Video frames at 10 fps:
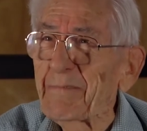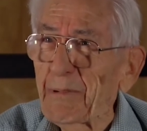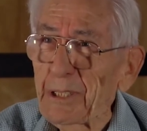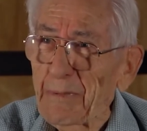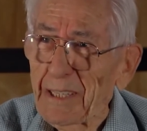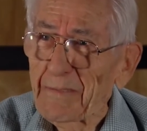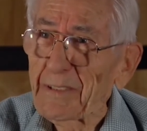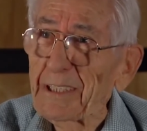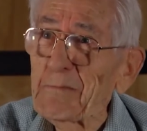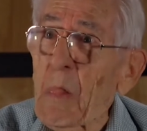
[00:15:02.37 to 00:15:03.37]
put them in the
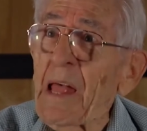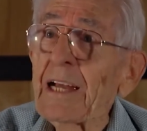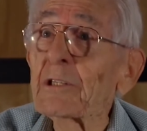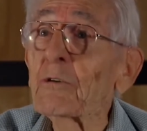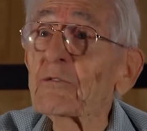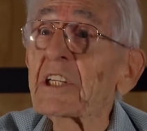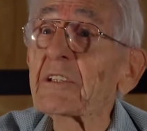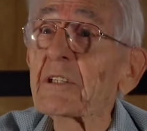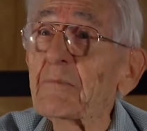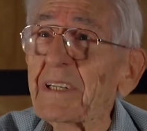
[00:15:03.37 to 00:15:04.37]
film, don't
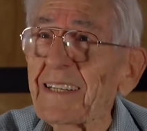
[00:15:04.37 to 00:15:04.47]
touch them.